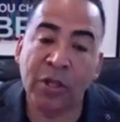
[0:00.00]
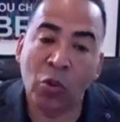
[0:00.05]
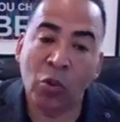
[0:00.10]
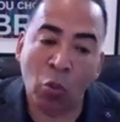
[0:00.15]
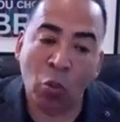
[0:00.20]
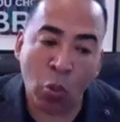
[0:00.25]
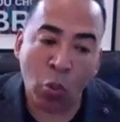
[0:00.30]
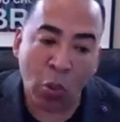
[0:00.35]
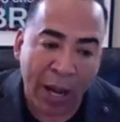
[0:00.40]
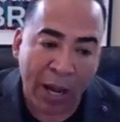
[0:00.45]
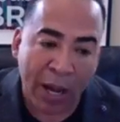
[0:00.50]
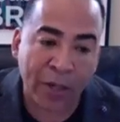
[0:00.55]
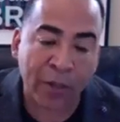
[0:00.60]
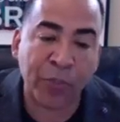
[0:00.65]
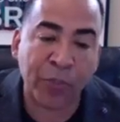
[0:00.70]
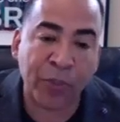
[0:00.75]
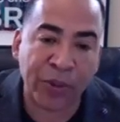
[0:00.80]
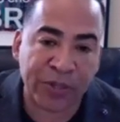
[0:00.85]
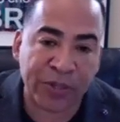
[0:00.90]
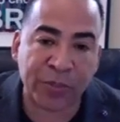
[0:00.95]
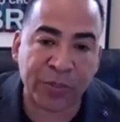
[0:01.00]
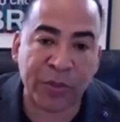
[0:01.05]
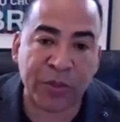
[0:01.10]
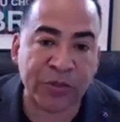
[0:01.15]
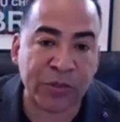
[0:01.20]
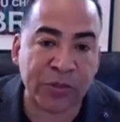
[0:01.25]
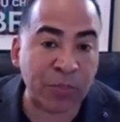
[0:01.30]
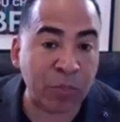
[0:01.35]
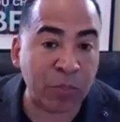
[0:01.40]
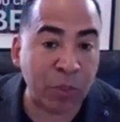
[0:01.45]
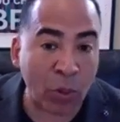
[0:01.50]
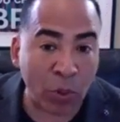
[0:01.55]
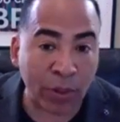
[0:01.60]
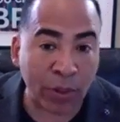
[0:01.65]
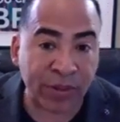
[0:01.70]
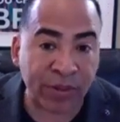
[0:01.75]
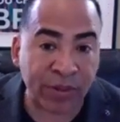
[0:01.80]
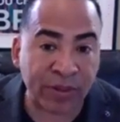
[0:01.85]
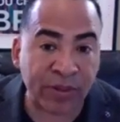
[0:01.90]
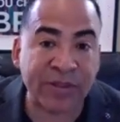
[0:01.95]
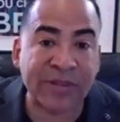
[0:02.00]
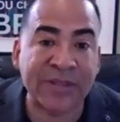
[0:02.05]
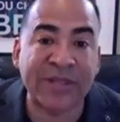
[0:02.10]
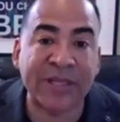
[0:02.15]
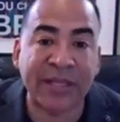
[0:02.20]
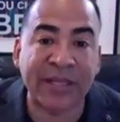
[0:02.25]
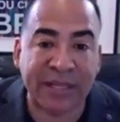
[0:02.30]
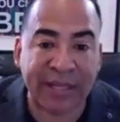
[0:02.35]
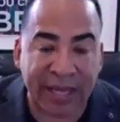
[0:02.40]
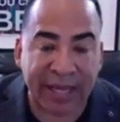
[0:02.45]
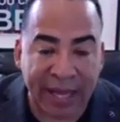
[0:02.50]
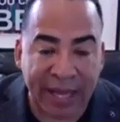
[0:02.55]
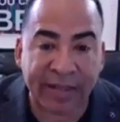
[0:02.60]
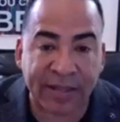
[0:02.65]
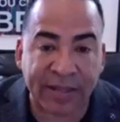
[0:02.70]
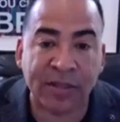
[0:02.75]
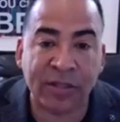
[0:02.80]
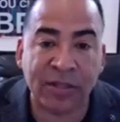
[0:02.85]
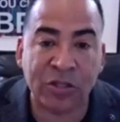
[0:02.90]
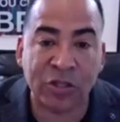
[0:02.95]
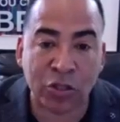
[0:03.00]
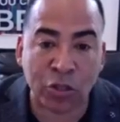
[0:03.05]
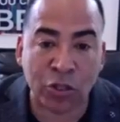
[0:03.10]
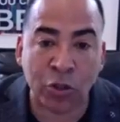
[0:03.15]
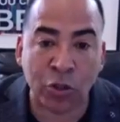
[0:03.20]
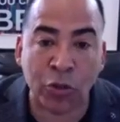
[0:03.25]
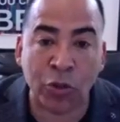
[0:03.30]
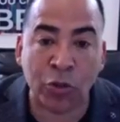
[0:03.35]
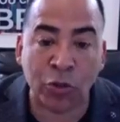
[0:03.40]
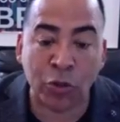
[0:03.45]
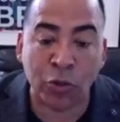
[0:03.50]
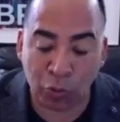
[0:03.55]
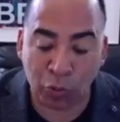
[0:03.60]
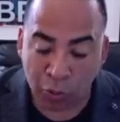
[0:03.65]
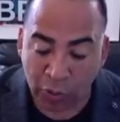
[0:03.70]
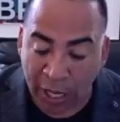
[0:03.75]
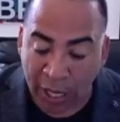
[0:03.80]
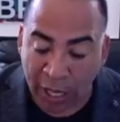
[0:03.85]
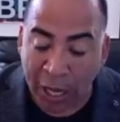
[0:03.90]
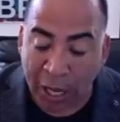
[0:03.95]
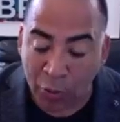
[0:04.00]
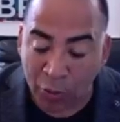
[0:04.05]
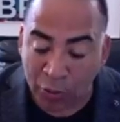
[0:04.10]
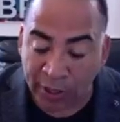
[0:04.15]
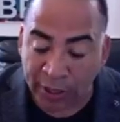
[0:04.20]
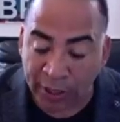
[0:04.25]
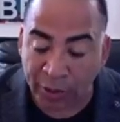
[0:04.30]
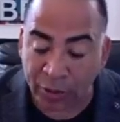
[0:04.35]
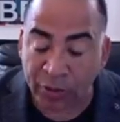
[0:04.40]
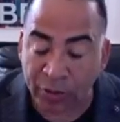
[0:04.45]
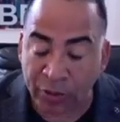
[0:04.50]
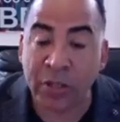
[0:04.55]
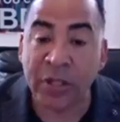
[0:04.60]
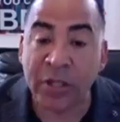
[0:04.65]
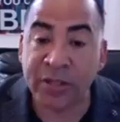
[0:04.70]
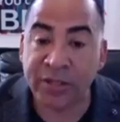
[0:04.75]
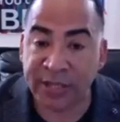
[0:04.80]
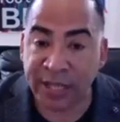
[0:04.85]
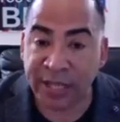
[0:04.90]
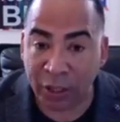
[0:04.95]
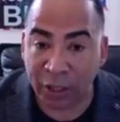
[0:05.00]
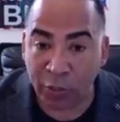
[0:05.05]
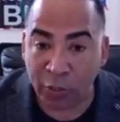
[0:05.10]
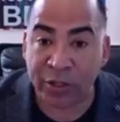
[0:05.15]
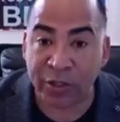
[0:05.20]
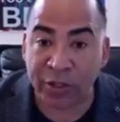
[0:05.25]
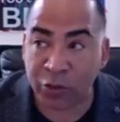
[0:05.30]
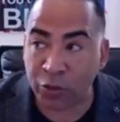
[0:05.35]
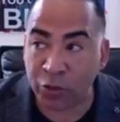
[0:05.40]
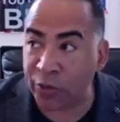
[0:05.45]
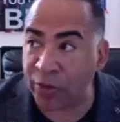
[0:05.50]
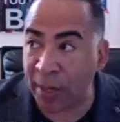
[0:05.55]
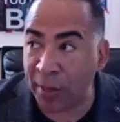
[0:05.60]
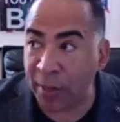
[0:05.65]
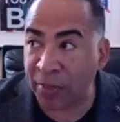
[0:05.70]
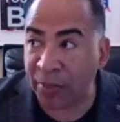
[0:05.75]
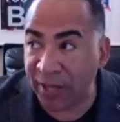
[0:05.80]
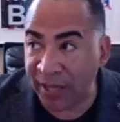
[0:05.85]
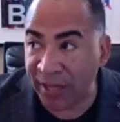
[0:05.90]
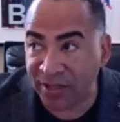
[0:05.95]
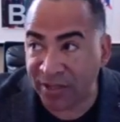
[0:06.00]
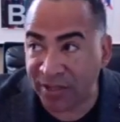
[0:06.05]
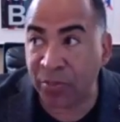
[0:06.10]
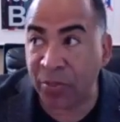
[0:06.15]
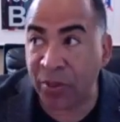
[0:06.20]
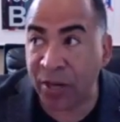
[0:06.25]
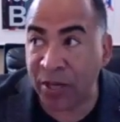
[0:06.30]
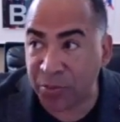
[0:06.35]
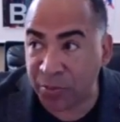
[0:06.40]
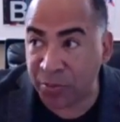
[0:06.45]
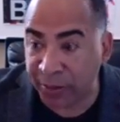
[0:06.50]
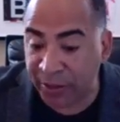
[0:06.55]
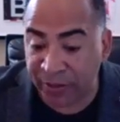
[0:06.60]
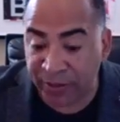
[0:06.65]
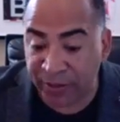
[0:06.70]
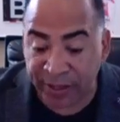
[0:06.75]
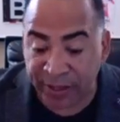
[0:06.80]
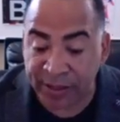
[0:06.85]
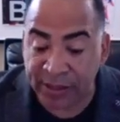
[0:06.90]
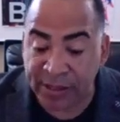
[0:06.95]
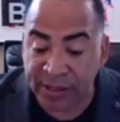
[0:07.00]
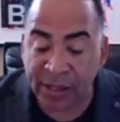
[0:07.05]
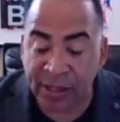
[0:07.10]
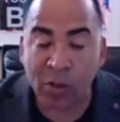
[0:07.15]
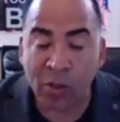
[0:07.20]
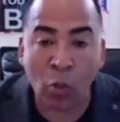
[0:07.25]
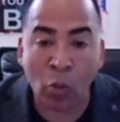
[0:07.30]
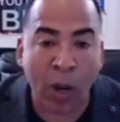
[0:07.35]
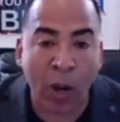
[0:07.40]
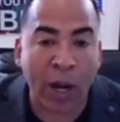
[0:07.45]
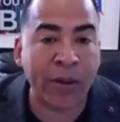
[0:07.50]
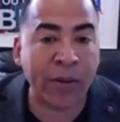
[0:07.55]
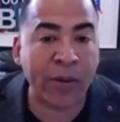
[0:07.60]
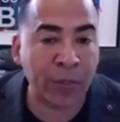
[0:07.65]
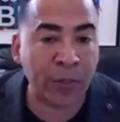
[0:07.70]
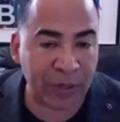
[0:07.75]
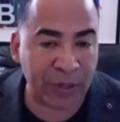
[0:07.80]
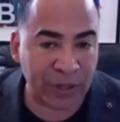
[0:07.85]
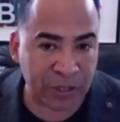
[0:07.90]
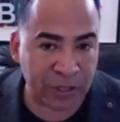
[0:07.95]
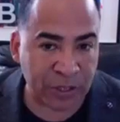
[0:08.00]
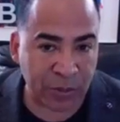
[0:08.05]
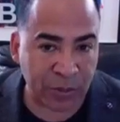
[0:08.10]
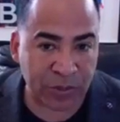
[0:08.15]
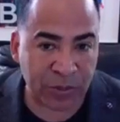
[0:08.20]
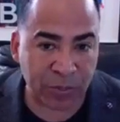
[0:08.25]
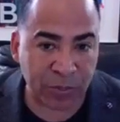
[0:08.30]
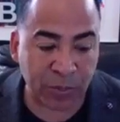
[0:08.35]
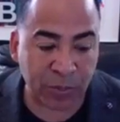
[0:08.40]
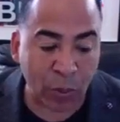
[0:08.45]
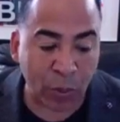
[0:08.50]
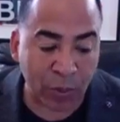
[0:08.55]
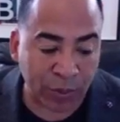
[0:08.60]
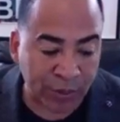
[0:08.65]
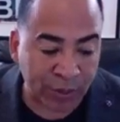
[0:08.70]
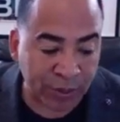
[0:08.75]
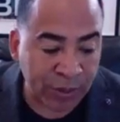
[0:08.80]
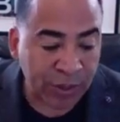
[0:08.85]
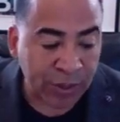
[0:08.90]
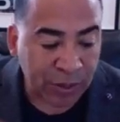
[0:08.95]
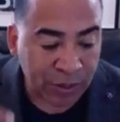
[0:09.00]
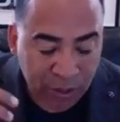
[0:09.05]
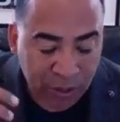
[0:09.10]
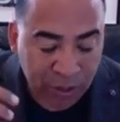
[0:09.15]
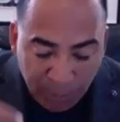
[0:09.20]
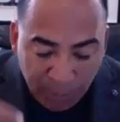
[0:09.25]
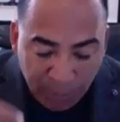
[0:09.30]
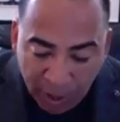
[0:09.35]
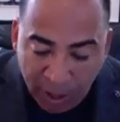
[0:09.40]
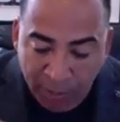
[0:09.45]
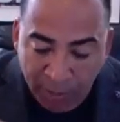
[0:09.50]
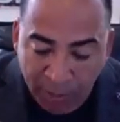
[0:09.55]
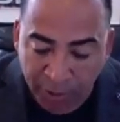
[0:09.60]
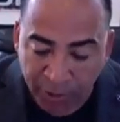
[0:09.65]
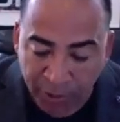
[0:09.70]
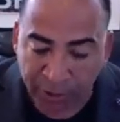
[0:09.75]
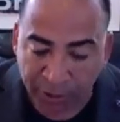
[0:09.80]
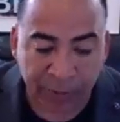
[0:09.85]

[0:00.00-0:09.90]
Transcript: Why are principles important to get to what I will later take you into, that place of prosperity? Why are the principles important to Bob Burg?